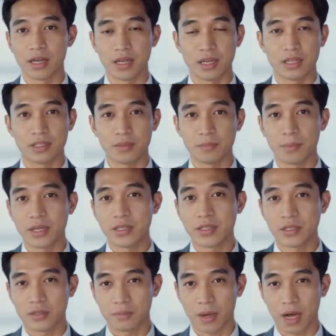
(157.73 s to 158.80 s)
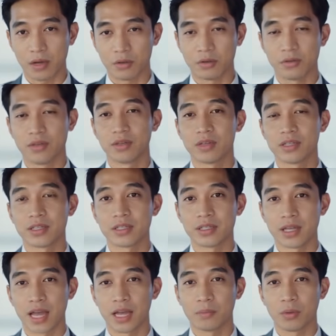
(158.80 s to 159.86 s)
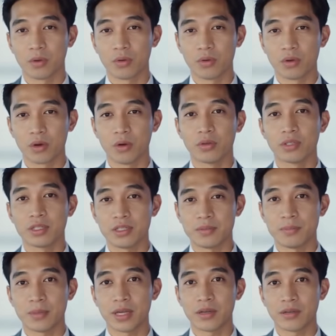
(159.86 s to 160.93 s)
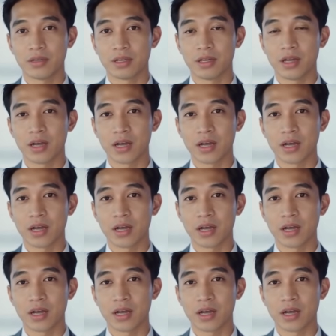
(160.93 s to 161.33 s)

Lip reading: Is the business model stable or disappearing?